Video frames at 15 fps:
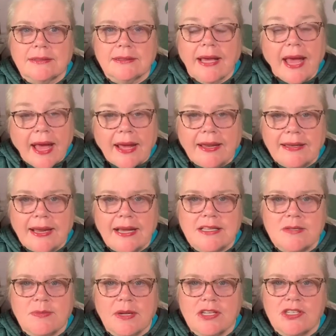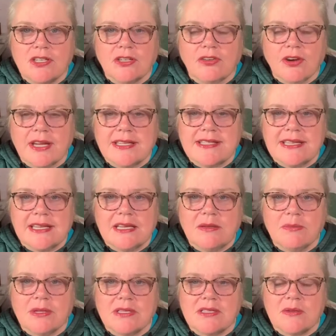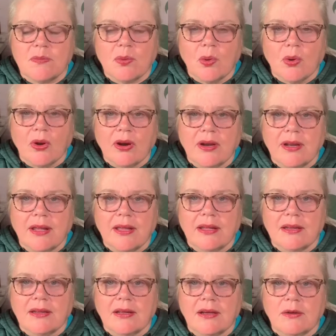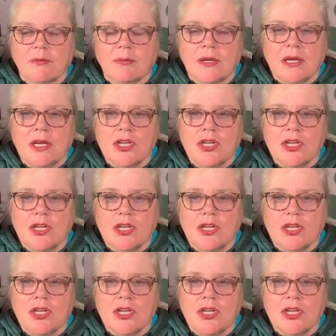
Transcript: yeah, not to mention a great team and support and um,